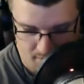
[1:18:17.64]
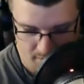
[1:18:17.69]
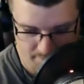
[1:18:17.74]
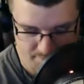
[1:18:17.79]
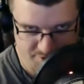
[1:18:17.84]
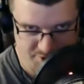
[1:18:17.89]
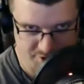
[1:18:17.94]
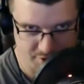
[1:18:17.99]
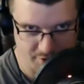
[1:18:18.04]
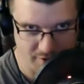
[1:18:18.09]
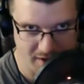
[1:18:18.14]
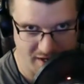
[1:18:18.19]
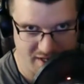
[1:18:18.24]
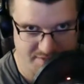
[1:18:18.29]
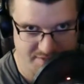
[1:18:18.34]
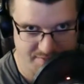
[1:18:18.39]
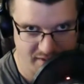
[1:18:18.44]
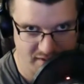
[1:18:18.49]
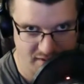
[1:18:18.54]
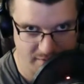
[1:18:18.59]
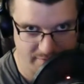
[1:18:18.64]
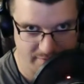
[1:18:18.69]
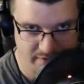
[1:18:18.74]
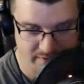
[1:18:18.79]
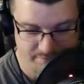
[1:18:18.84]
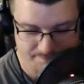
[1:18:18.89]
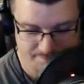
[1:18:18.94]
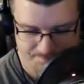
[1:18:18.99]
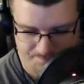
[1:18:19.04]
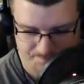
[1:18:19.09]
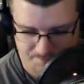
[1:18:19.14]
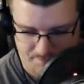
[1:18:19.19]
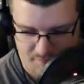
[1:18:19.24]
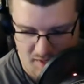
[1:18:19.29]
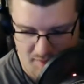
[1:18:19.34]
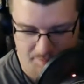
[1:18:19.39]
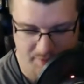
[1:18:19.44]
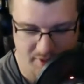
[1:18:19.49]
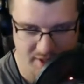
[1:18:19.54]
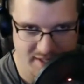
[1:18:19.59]
shooter aspect of it.
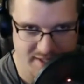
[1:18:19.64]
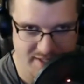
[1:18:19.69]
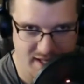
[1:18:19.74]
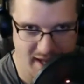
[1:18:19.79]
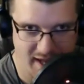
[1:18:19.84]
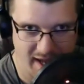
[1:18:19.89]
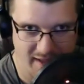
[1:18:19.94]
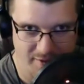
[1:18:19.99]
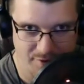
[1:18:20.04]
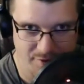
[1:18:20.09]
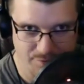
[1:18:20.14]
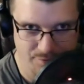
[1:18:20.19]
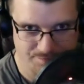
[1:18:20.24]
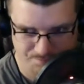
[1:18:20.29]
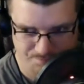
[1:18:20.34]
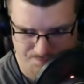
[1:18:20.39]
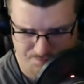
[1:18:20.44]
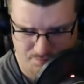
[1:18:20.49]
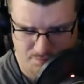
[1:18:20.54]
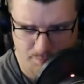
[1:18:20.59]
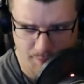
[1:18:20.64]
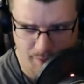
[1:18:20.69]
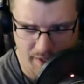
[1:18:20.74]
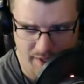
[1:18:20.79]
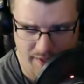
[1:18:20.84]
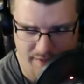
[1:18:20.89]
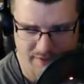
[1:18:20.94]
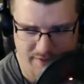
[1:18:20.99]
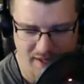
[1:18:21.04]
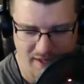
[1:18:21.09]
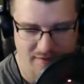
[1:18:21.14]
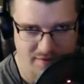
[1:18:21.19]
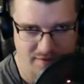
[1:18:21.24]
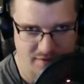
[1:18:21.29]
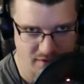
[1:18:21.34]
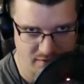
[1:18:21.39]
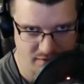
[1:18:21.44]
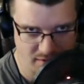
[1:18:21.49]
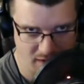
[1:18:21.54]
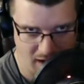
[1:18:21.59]
It plays like Halo, but
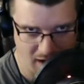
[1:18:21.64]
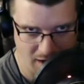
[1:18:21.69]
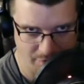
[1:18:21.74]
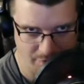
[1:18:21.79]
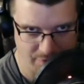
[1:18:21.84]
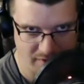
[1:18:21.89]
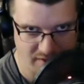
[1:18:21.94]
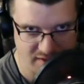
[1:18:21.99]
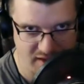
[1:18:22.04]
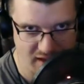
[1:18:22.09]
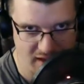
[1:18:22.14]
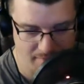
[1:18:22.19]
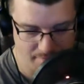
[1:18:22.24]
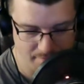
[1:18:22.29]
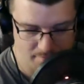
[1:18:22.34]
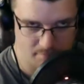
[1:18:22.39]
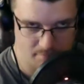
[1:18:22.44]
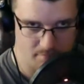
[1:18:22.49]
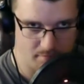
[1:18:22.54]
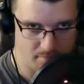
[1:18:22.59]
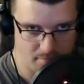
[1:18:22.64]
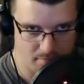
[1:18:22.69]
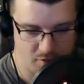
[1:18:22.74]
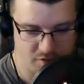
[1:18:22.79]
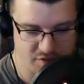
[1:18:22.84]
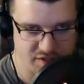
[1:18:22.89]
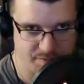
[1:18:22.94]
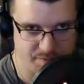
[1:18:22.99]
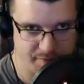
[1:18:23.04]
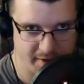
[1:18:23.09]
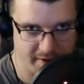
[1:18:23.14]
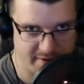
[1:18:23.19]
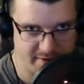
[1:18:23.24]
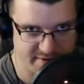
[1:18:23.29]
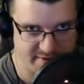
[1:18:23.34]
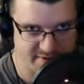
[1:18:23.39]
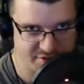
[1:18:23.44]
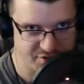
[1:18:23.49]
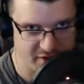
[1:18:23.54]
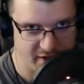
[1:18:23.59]
I don't think that multiplayer is the
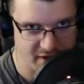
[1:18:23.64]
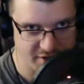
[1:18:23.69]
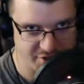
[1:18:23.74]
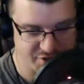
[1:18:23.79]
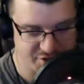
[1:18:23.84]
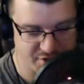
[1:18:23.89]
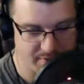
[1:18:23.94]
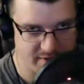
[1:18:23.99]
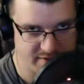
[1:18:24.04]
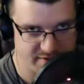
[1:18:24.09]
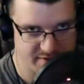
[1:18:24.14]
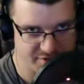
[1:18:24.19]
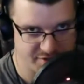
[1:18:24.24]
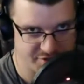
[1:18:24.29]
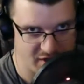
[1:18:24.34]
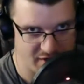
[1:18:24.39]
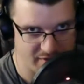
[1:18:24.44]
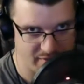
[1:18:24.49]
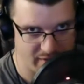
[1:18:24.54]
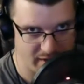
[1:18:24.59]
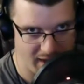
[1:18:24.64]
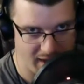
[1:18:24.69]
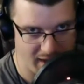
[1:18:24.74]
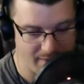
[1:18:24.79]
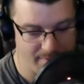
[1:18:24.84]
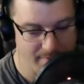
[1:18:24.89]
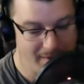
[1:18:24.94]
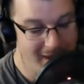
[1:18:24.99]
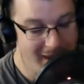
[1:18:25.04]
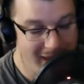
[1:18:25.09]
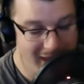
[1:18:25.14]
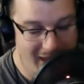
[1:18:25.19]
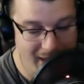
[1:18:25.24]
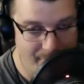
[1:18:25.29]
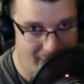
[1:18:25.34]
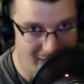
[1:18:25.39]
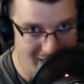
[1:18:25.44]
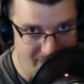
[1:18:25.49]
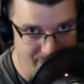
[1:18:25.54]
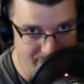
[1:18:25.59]
draw of that game. It
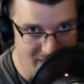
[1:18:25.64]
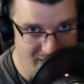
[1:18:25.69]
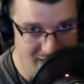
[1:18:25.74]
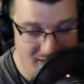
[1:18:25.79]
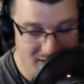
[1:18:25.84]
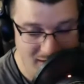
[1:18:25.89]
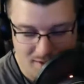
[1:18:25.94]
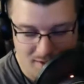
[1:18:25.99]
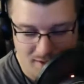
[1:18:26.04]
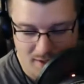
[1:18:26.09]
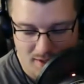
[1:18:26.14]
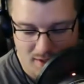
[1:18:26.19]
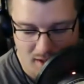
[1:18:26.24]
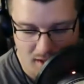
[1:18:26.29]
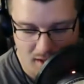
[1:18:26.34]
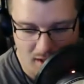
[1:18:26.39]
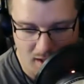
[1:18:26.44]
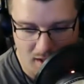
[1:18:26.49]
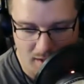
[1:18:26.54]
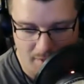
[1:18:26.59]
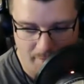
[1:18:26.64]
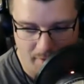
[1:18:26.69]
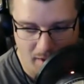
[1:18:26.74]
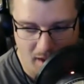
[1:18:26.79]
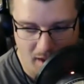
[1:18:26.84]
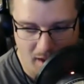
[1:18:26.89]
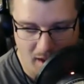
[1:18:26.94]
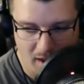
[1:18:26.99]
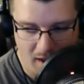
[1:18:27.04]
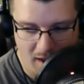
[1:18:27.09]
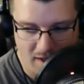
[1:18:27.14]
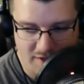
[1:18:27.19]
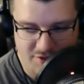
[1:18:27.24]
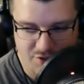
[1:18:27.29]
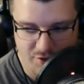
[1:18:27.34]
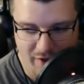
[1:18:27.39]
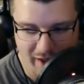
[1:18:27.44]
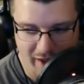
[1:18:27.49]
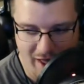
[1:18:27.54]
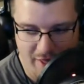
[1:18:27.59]
might be as you
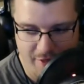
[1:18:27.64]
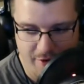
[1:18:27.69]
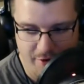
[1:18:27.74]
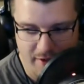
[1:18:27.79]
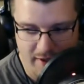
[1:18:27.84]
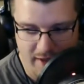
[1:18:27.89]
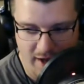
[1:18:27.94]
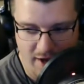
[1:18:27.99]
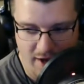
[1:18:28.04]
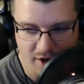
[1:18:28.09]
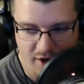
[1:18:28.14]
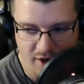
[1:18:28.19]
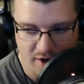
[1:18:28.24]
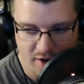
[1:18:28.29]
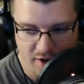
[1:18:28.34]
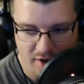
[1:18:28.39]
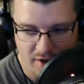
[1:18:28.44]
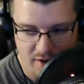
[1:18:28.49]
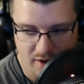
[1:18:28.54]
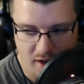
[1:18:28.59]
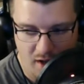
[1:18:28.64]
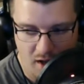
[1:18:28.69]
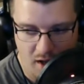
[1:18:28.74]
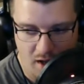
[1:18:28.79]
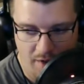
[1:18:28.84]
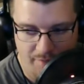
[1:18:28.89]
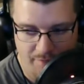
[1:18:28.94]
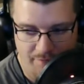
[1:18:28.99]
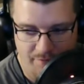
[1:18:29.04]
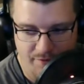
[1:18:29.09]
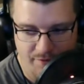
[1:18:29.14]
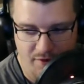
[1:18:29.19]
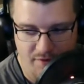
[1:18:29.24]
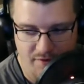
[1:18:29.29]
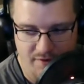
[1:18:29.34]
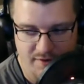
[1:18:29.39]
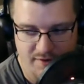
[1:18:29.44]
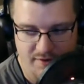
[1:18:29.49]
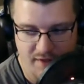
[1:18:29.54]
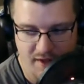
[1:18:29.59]
gather gear. In an
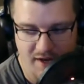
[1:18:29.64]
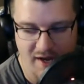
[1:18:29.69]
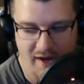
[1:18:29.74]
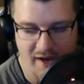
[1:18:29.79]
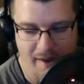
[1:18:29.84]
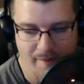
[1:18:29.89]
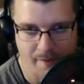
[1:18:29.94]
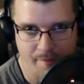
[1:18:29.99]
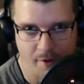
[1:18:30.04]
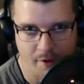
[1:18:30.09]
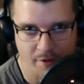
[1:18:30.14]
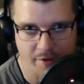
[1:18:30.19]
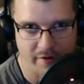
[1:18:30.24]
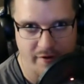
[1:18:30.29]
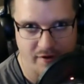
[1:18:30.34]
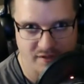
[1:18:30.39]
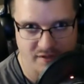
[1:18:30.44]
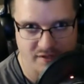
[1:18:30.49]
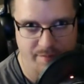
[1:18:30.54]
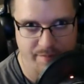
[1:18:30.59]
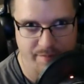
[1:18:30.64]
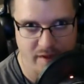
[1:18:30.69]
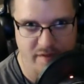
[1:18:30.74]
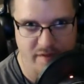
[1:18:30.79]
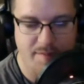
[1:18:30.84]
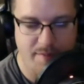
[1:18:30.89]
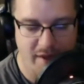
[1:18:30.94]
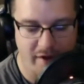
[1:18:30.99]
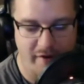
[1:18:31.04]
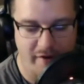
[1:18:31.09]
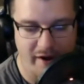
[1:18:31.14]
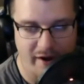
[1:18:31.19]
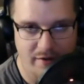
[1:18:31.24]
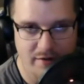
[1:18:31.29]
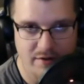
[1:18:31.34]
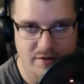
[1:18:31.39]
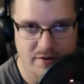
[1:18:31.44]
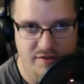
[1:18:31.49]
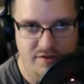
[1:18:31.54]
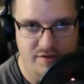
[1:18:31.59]
MMO there is a PvP
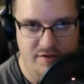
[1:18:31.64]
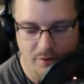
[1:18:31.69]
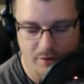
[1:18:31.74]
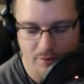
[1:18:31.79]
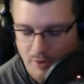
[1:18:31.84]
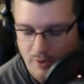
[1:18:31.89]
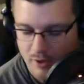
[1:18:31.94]
crowd, so